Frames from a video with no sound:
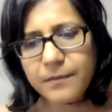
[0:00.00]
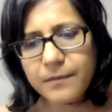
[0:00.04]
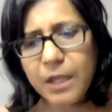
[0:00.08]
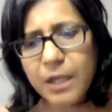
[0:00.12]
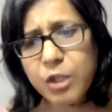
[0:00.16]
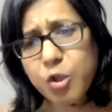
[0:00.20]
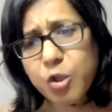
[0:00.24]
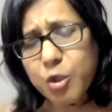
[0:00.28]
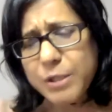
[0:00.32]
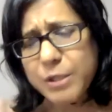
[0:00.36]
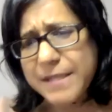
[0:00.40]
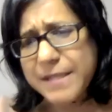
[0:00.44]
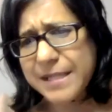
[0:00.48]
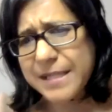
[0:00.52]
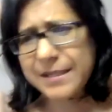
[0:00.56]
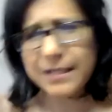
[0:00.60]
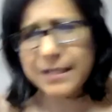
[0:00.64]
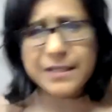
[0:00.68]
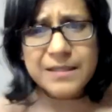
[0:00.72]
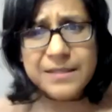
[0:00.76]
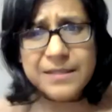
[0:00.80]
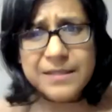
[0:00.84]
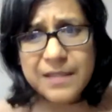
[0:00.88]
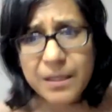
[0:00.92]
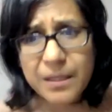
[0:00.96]
you could see the
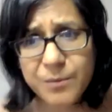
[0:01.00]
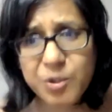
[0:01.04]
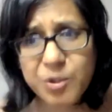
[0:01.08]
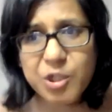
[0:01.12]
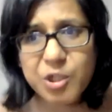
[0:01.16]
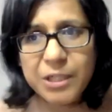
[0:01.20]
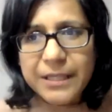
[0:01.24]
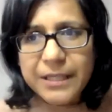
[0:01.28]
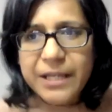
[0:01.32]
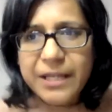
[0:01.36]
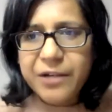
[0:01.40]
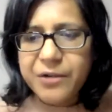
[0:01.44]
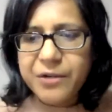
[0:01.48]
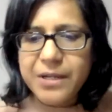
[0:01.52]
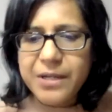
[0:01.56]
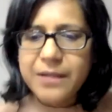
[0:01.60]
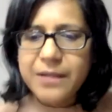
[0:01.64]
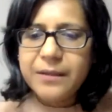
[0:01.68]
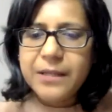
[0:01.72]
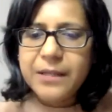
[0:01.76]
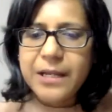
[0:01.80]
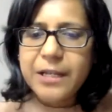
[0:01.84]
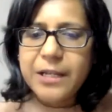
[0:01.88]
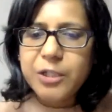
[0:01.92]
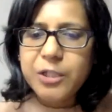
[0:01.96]
consumption layer
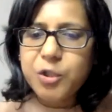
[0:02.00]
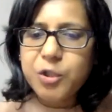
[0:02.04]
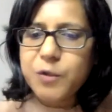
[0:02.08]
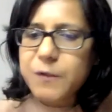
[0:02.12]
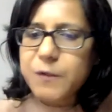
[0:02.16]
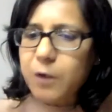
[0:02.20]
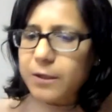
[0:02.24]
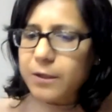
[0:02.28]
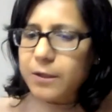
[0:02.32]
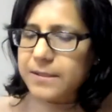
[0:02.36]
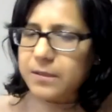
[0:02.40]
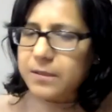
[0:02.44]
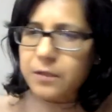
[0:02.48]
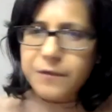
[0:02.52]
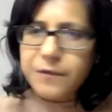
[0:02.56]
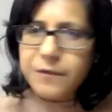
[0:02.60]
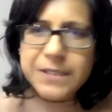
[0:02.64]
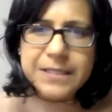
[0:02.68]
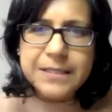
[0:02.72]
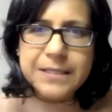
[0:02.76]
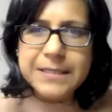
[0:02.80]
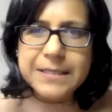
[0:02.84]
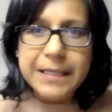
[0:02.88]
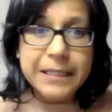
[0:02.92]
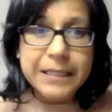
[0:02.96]
in there, and you saw
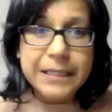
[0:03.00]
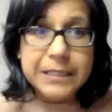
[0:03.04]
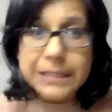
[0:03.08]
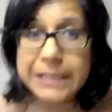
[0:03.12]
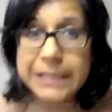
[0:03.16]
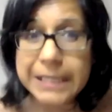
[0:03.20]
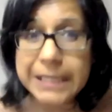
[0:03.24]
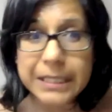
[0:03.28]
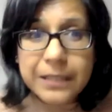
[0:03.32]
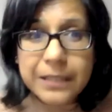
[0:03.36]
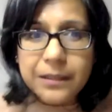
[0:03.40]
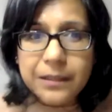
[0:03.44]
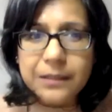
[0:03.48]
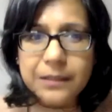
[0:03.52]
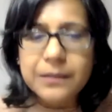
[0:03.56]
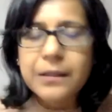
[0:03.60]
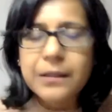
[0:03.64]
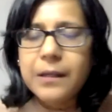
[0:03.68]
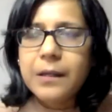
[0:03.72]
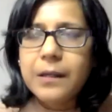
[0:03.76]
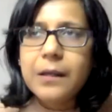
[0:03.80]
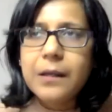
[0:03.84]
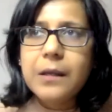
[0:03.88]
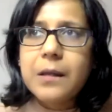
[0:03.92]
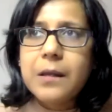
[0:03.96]
services like Athena.
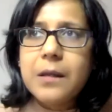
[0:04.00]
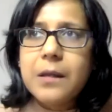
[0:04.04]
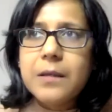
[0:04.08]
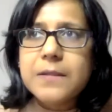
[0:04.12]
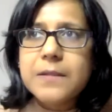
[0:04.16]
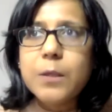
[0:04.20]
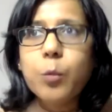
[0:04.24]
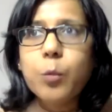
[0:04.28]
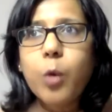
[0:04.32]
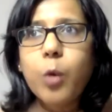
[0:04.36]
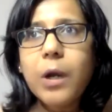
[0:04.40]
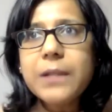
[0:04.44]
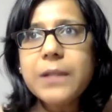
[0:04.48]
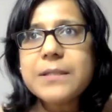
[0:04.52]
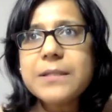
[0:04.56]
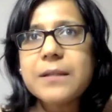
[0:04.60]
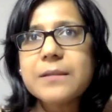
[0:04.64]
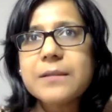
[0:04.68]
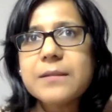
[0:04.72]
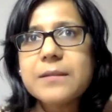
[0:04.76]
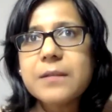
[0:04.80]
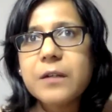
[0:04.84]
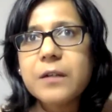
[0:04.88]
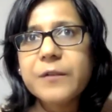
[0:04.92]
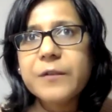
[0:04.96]
So what
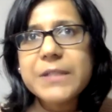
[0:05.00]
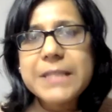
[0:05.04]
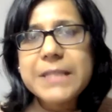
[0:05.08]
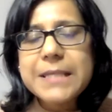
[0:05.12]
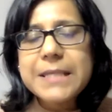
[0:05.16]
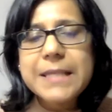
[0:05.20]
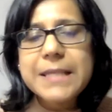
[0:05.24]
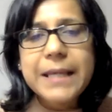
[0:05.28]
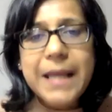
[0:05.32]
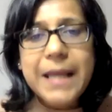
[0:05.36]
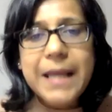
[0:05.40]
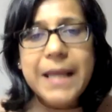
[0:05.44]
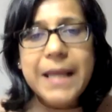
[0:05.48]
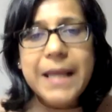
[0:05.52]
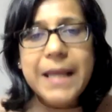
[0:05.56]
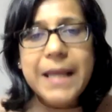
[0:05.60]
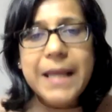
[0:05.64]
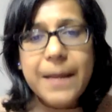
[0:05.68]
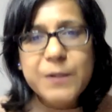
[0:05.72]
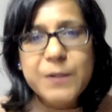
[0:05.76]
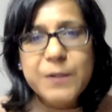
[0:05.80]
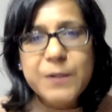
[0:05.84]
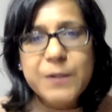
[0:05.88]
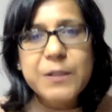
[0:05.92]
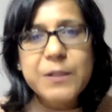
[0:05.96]
services like Amazon
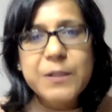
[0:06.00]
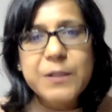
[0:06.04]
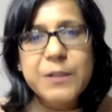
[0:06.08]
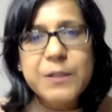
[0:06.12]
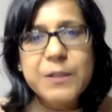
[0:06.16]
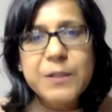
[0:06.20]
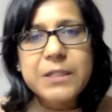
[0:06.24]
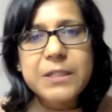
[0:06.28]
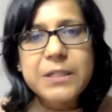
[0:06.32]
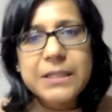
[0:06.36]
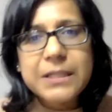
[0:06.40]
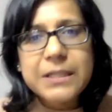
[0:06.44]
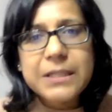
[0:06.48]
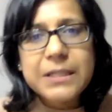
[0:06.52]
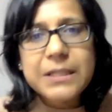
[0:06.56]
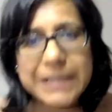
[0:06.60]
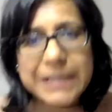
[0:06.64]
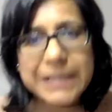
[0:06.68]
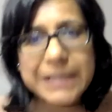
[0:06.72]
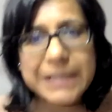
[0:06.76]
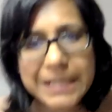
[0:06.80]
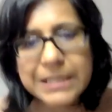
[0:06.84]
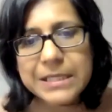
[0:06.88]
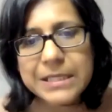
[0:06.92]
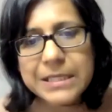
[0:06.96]
Athena does is,
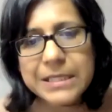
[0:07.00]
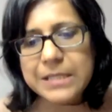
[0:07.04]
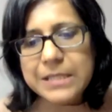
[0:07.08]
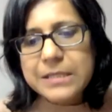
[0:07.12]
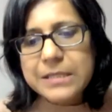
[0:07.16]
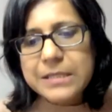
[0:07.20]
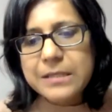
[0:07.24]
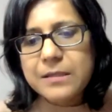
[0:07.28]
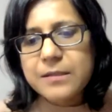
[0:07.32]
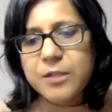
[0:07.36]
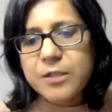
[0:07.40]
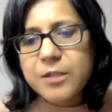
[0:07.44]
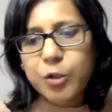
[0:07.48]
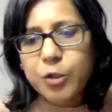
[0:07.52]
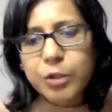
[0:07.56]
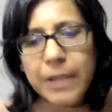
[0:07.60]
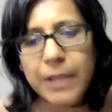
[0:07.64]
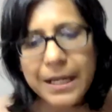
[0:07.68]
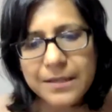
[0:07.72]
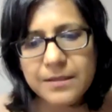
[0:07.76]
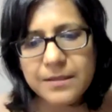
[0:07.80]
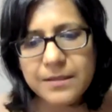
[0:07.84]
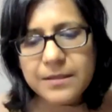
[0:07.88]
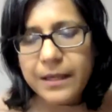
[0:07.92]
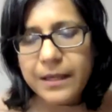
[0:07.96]
that is like a
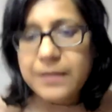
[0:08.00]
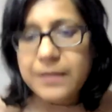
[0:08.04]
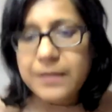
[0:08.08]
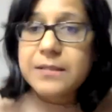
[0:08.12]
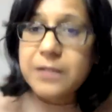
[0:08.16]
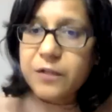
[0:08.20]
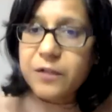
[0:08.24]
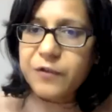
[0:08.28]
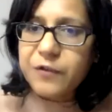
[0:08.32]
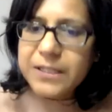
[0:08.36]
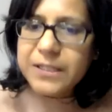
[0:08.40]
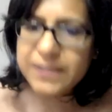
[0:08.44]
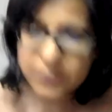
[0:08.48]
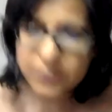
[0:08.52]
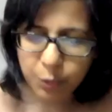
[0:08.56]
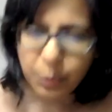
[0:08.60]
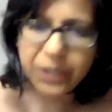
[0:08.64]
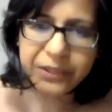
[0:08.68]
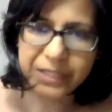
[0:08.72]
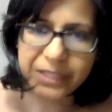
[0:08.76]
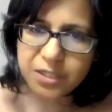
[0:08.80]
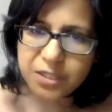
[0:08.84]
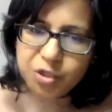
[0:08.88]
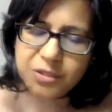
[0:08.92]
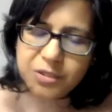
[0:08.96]
serverless query
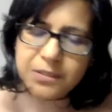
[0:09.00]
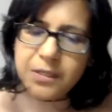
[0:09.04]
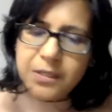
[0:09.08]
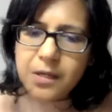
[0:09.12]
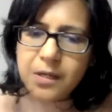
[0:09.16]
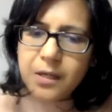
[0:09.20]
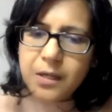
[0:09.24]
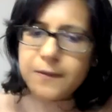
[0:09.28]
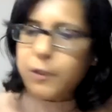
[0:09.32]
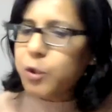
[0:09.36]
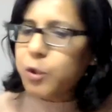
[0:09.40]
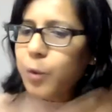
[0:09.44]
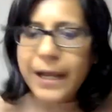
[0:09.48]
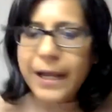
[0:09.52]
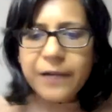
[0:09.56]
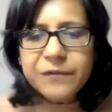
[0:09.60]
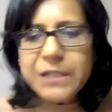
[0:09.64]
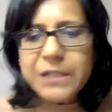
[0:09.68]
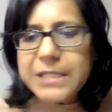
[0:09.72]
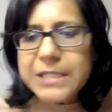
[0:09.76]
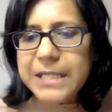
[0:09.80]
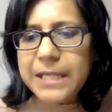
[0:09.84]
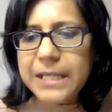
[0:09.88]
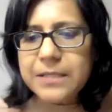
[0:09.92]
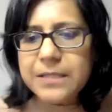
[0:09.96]
engine. So you have
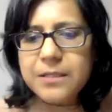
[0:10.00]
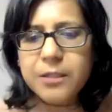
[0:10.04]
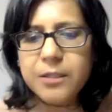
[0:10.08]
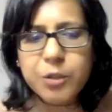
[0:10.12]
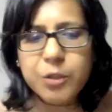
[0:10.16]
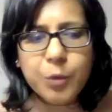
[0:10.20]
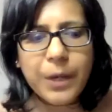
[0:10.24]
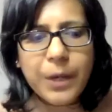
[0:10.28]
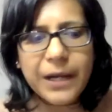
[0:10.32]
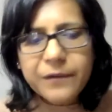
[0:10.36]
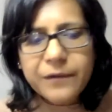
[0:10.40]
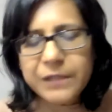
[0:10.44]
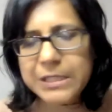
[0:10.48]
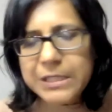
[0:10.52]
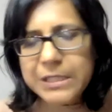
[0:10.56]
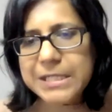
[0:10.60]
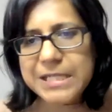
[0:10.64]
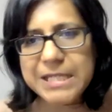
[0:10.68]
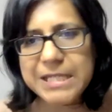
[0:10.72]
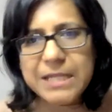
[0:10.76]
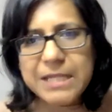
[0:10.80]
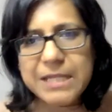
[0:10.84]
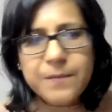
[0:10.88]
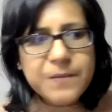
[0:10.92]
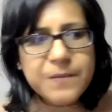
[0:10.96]
the data, you have the
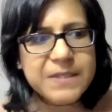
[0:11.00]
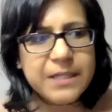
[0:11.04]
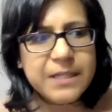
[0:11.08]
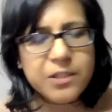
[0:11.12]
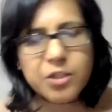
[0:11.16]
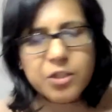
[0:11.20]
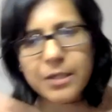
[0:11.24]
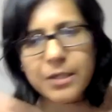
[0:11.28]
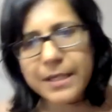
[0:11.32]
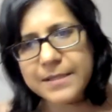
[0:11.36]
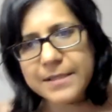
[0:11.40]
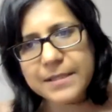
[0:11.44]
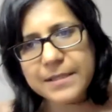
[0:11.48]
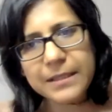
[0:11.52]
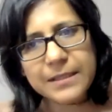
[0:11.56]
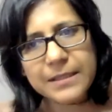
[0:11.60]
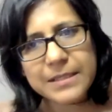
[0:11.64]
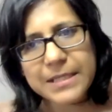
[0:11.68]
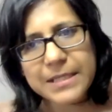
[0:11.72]
team centralizing the